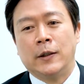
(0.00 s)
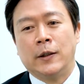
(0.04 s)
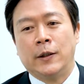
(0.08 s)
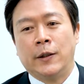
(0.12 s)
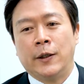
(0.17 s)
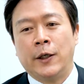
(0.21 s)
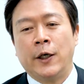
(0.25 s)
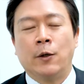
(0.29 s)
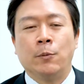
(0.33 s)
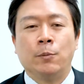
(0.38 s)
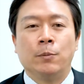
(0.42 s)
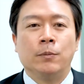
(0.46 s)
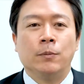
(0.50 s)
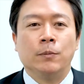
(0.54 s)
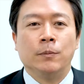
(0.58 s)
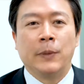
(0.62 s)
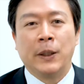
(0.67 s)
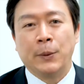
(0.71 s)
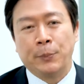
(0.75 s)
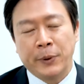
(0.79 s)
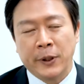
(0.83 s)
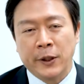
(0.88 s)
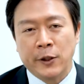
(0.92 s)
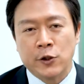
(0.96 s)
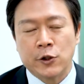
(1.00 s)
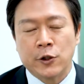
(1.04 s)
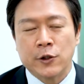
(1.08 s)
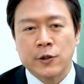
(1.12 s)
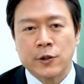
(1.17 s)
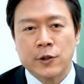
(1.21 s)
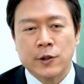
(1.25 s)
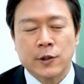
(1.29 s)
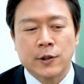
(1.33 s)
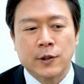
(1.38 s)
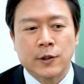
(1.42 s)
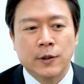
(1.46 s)
help my
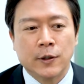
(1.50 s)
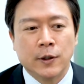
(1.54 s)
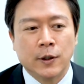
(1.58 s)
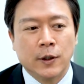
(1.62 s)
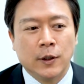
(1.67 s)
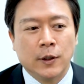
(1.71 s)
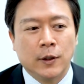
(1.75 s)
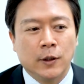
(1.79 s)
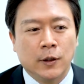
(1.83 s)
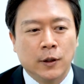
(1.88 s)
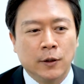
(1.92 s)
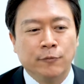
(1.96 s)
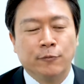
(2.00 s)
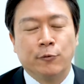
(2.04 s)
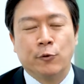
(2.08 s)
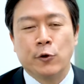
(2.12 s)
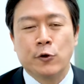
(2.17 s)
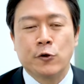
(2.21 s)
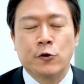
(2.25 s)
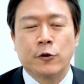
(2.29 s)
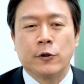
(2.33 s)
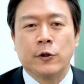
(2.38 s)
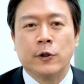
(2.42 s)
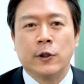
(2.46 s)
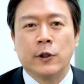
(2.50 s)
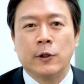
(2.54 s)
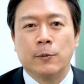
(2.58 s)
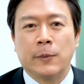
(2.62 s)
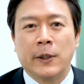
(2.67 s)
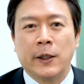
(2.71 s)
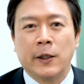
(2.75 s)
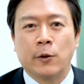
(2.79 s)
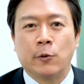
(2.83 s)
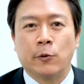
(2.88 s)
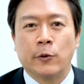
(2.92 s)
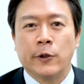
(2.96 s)
patients unfortunately,
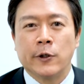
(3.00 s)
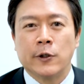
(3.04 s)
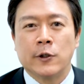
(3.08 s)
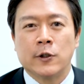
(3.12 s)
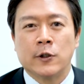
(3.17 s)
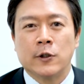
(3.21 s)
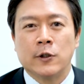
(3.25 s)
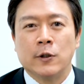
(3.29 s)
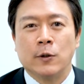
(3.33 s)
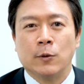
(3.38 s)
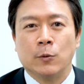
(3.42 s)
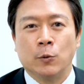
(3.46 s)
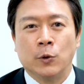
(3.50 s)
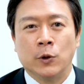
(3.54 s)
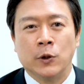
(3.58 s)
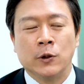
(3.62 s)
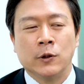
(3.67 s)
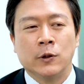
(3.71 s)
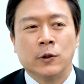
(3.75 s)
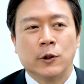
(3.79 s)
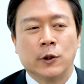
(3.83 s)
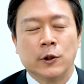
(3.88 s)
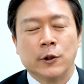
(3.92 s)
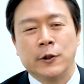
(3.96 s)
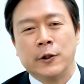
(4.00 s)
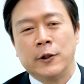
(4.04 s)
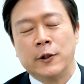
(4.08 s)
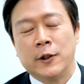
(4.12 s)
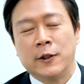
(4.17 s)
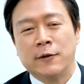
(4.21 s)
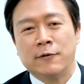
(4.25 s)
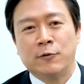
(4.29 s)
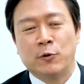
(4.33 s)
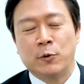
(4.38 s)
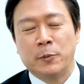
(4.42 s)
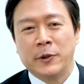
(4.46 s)
my grades weren't good
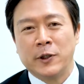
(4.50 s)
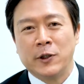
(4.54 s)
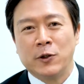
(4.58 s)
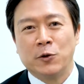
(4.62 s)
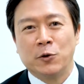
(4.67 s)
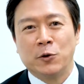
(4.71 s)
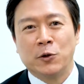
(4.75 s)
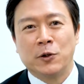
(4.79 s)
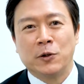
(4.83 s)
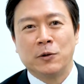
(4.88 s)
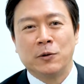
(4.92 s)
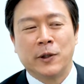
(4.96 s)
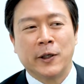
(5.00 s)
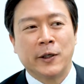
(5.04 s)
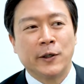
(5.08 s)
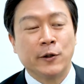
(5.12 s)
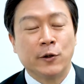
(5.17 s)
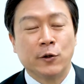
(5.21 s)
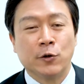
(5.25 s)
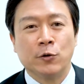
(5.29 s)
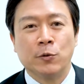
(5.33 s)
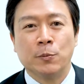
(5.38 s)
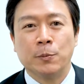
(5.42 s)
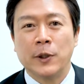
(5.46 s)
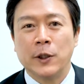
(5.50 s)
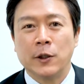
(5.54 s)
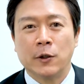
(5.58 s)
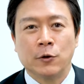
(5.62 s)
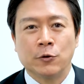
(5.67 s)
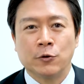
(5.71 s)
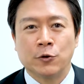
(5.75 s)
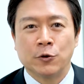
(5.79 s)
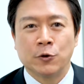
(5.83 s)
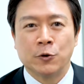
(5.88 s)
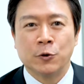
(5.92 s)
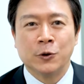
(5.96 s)
enough for me to get into
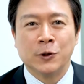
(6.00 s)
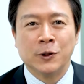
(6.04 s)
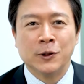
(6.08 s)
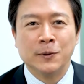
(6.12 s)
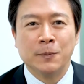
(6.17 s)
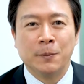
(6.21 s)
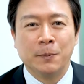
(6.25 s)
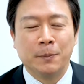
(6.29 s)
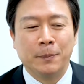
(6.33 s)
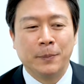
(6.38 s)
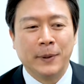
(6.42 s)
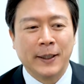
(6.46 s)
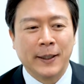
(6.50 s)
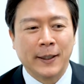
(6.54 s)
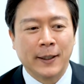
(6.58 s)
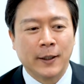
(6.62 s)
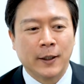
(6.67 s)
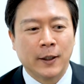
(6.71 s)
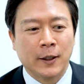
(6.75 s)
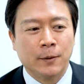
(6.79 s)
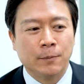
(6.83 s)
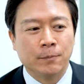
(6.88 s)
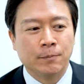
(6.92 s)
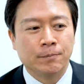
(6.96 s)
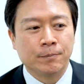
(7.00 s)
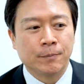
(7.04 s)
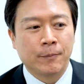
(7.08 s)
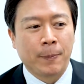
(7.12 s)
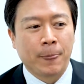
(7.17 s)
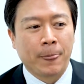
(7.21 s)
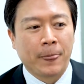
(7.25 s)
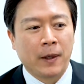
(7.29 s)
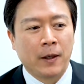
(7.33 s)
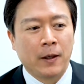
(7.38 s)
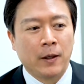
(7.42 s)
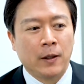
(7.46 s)
medical school, but um,
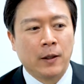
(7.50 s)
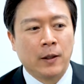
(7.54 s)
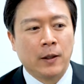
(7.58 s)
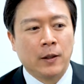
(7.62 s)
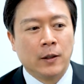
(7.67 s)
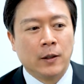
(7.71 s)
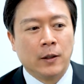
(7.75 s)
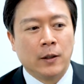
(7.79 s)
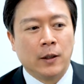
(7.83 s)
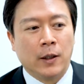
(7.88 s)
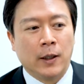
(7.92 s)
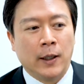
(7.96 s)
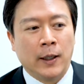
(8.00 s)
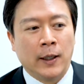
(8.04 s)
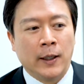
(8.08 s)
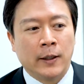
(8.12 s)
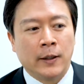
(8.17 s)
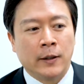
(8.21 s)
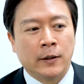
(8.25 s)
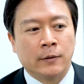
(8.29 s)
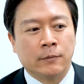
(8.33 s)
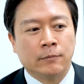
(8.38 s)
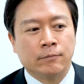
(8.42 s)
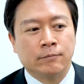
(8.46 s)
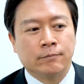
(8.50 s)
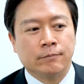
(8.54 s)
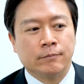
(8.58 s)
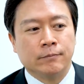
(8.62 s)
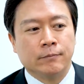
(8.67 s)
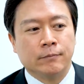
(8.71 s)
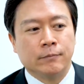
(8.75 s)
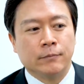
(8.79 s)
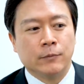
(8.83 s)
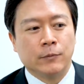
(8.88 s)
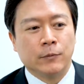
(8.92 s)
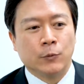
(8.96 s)
I
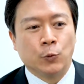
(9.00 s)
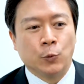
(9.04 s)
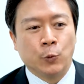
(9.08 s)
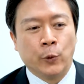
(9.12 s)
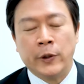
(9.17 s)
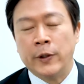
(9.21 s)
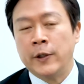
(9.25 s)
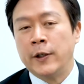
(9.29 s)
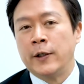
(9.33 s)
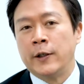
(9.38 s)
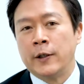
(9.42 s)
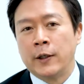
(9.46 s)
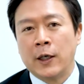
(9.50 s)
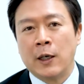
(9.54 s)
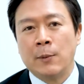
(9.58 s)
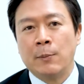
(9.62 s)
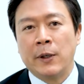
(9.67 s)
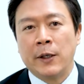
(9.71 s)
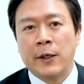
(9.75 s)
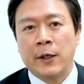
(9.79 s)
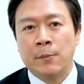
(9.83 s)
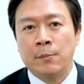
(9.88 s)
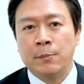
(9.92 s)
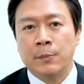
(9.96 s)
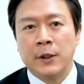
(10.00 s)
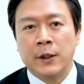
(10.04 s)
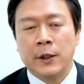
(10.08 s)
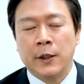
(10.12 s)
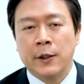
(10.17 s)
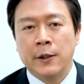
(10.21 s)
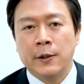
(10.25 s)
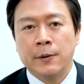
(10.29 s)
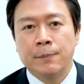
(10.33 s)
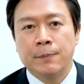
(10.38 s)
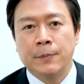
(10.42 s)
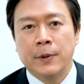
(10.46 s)
went and got my
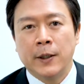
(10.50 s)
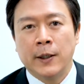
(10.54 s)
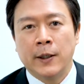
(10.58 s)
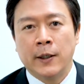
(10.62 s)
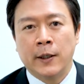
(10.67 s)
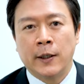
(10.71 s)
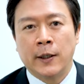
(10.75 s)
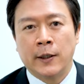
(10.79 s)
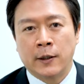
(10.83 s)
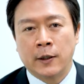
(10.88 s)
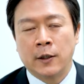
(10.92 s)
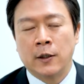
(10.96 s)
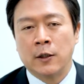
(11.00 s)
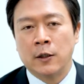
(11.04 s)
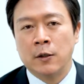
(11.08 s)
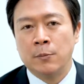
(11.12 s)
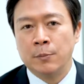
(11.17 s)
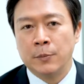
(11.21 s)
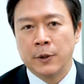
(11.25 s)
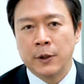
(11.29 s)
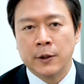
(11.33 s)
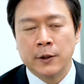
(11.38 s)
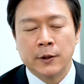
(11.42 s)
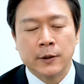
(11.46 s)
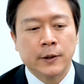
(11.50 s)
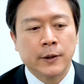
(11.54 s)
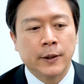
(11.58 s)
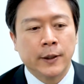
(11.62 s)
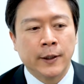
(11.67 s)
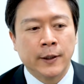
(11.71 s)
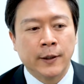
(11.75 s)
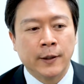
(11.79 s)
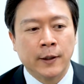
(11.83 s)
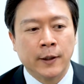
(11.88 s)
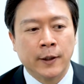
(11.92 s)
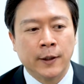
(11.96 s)
MBA at, at, Columbia,
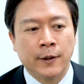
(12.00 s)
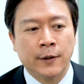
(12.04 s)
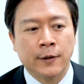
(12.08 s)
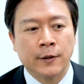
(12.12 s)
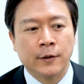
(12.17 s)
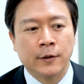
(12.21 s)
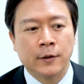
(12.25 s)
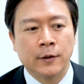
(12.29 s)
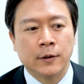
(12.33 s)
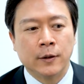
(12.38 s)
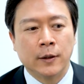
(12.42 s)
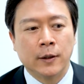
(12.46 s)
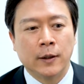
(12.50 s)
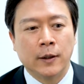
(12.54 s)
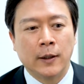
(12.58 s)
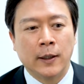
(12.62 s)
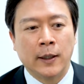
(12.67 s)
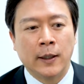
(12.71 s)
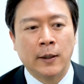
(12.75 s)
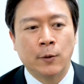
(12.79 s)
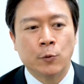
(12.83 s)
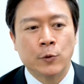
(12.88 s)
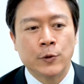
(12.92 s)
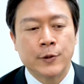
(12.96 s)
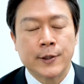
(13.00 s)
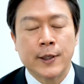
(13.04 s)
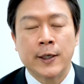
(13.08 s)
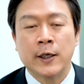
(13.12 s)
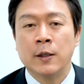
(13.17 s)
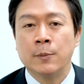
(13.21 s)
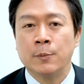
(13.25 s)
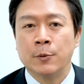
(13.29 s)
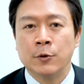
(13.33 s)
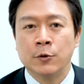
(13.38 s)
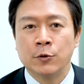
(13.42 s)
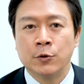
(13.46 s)
and then I was
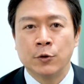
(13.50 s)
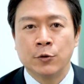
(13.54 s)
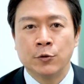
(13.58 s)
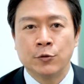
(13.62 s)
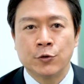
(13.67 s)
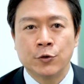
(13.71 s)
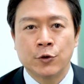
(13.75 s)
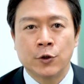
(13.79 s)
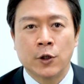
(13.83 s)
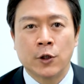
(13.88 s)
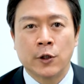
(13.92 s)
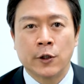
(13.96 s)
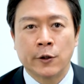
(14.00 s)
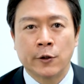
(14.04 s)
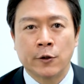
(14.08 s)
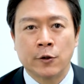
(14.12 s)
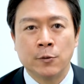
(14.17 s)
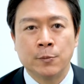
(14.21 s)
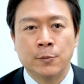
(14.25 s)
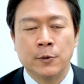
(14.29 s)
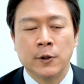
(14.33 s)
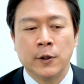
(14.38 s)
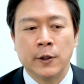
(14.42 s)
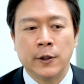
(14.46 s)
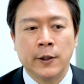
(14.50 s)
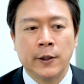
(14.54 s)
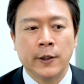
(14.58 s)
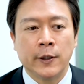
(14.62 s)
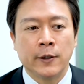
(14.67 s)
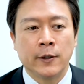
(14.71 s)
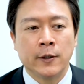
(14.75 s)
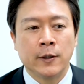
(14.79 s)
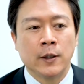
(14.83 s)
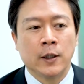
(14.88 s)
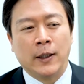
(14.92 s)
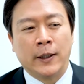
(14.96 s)
able to start
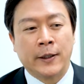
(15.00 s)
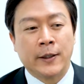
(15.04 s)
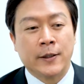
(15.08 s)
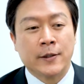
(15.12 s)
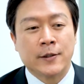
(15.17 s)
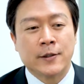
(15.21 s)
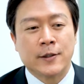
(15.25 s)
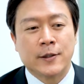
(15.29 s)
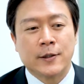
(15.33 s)
accumulating, I guess,